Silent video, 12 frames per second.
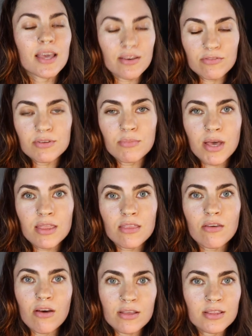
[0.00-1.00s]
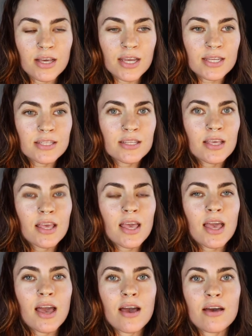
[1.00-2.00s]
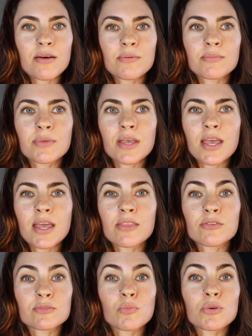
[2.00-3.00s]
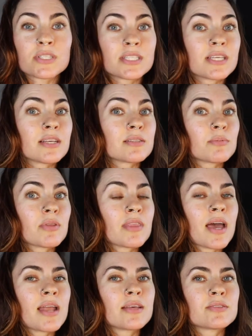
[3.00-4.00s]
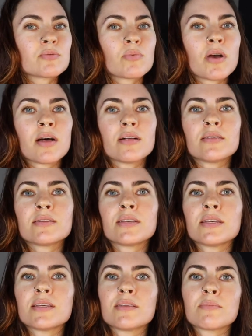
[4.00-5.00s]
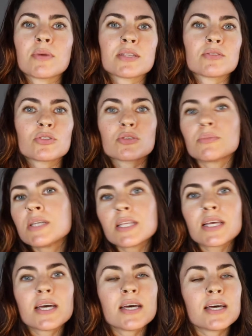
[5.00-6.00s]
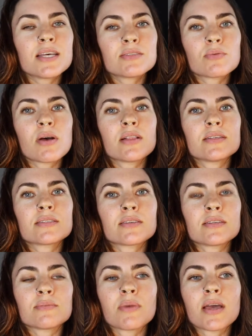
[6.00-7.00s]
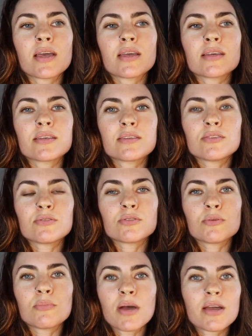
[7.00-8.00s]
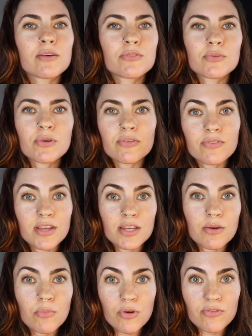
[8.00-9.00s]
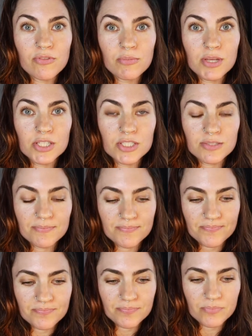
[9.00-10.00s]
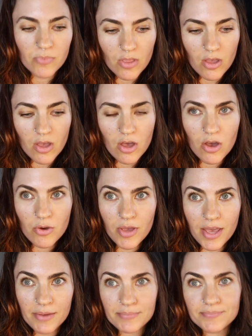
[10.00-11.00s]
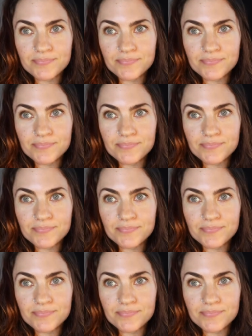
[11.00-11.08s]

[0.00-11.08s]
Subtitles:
every month online, and there's more details about that as well in my social media as well as in my YouTube bio if you want to find out more information. Okay,